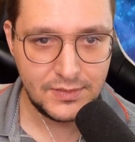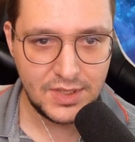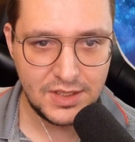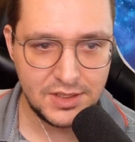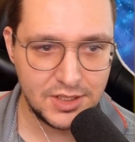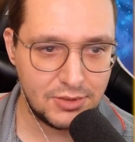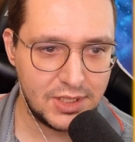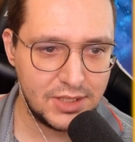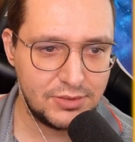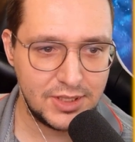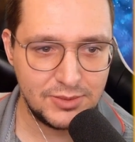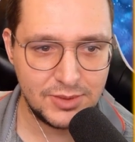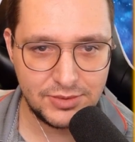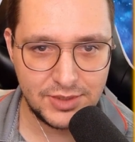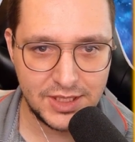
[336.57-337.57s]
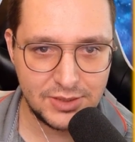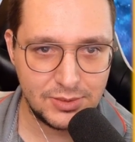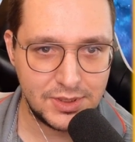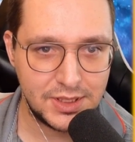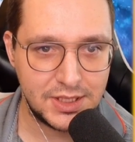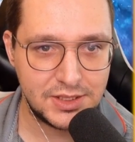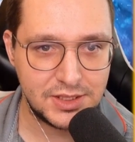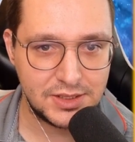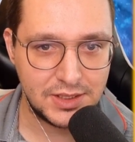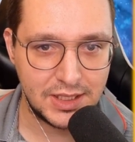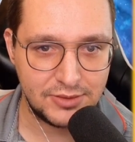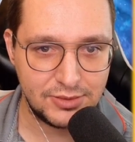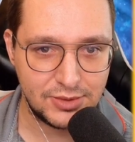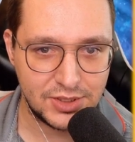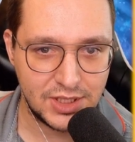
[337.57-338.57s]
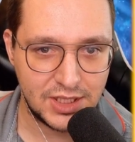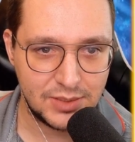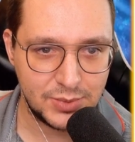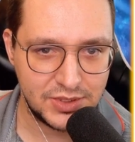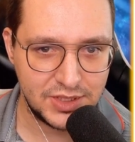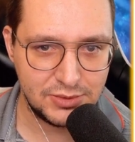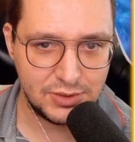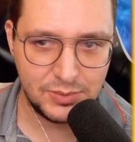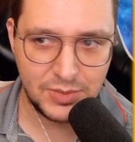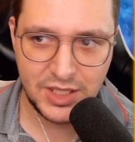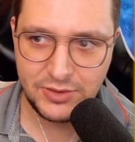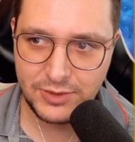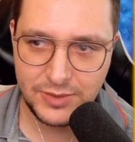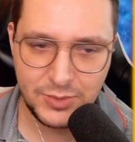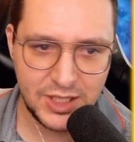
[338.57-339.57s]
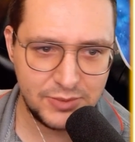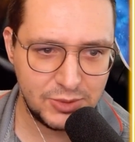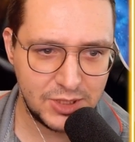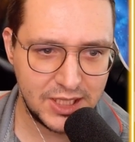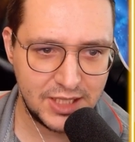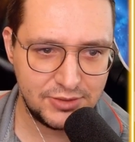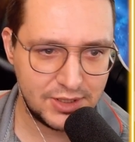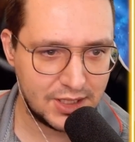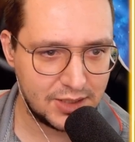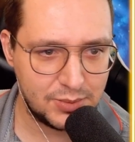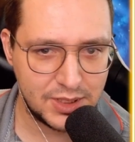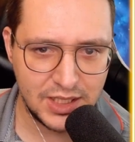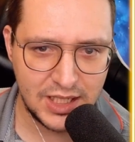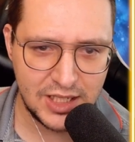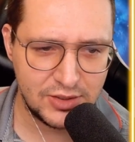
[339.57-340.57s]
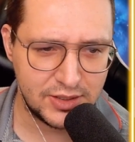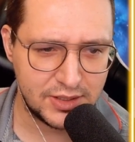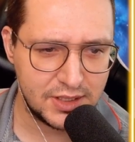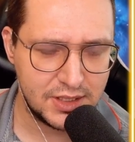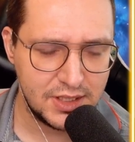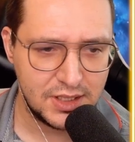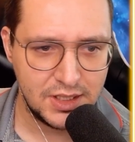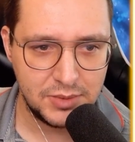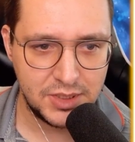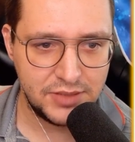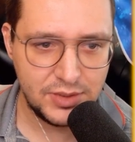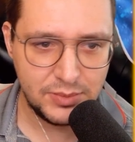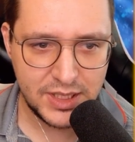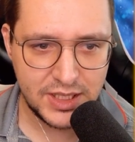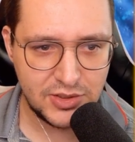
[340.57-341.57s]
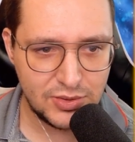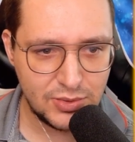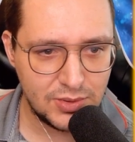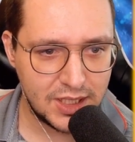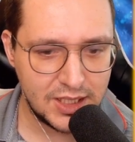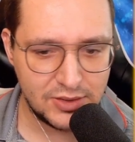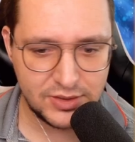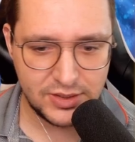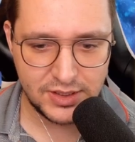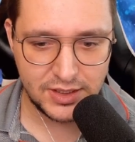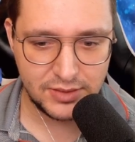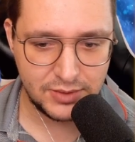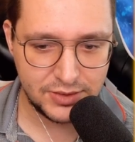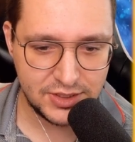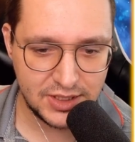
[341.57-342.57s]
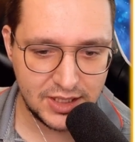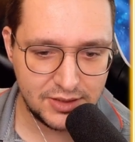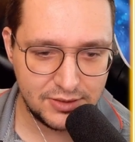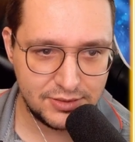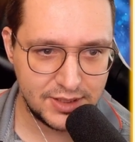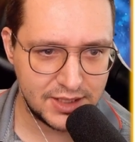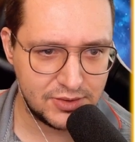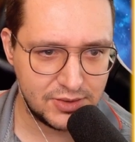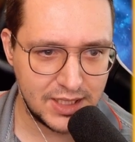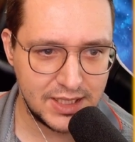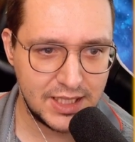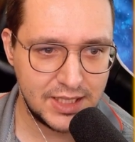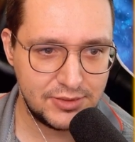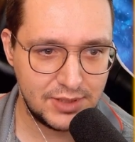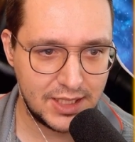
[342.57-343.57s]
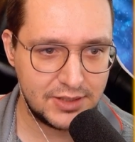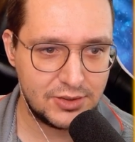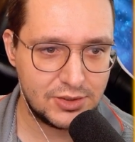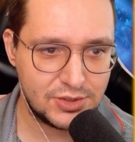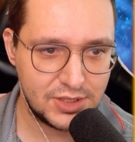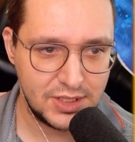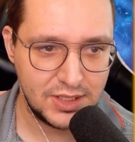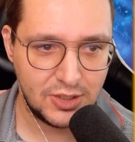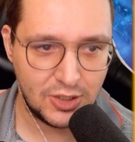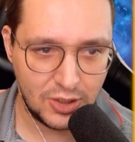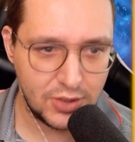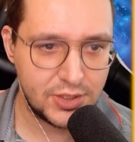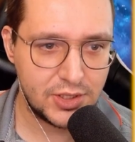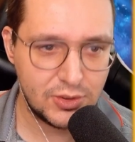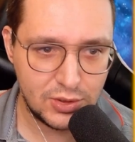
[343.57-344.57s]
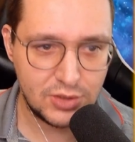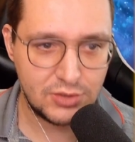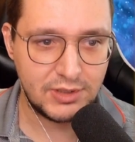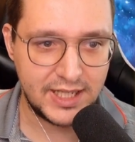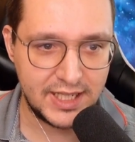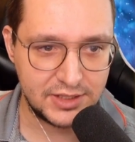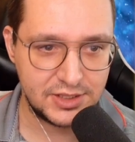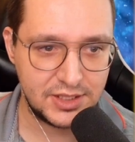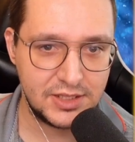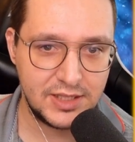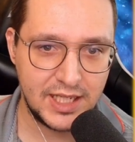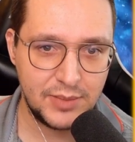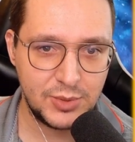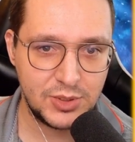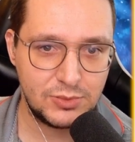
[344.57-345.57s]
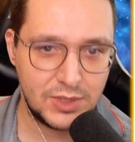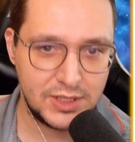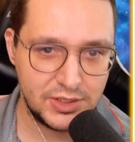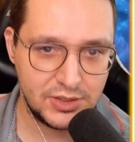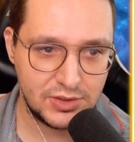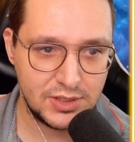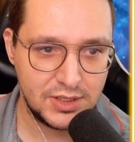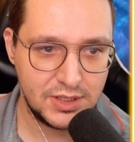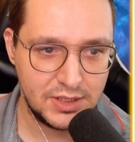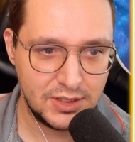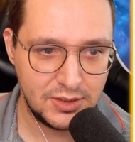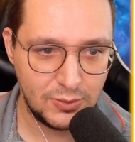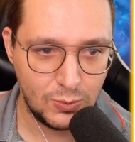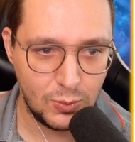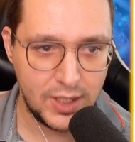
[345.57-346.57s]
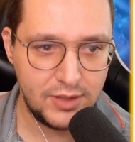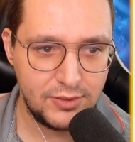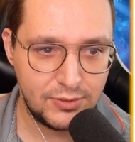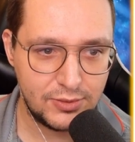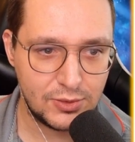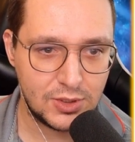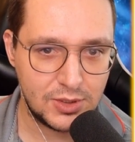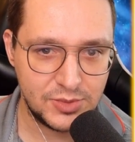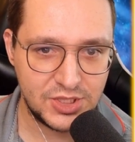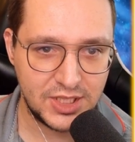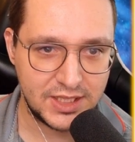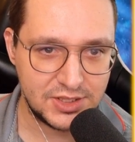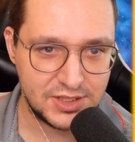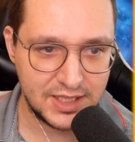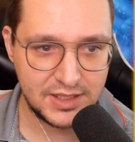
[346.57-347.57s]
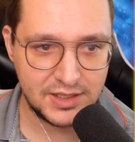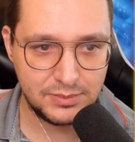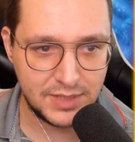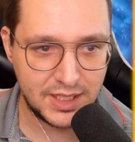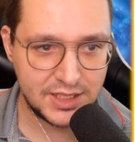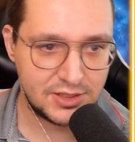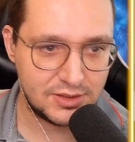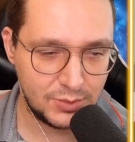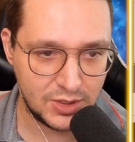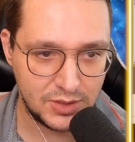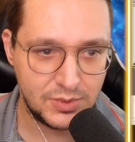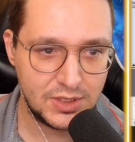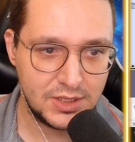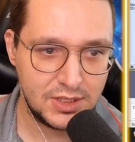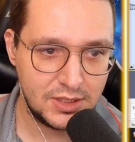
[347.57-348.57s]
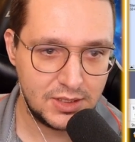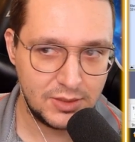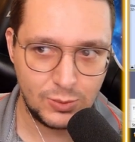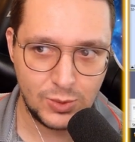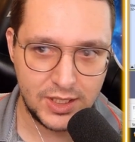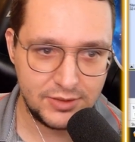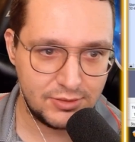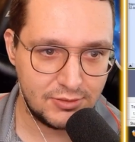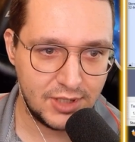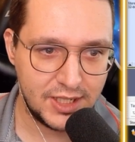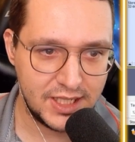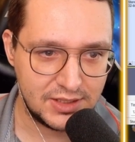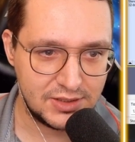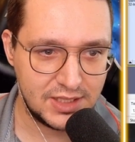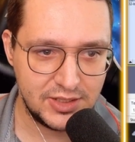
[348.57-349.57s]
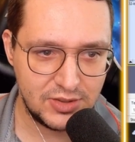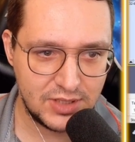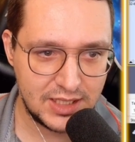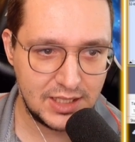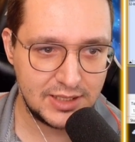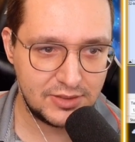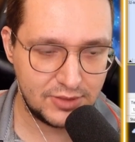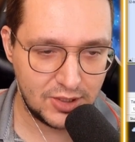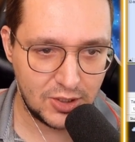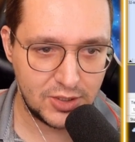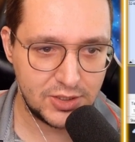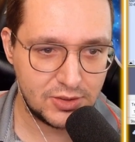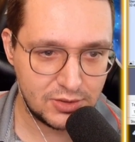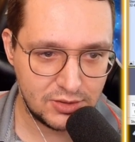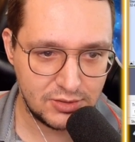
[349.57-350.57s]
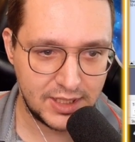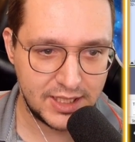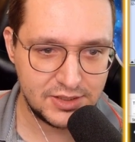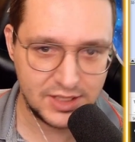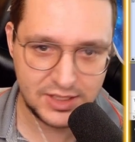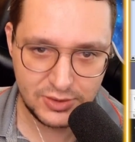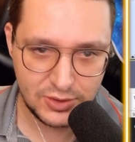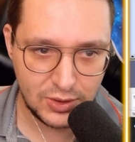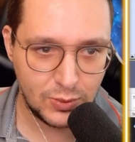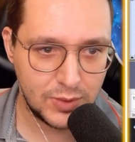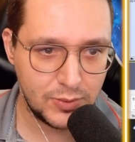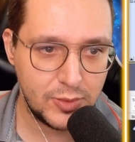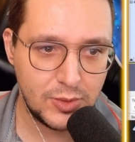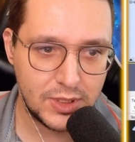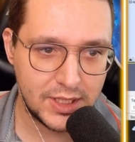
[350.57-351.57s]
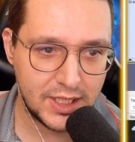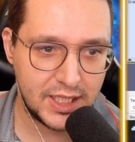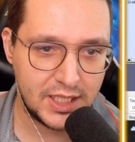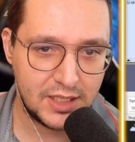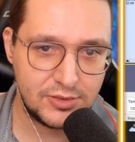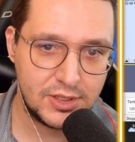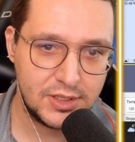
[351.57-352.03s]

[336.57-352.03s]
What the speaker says: The great thing with this one is, like for example, this one we might want to have it a little bit louder. But if you make it too loud with sound effects, you can have like those audio cracks. That happens when your waveforms extend the maximum wave range. Then you get like audio cracks. That's not what we want to have.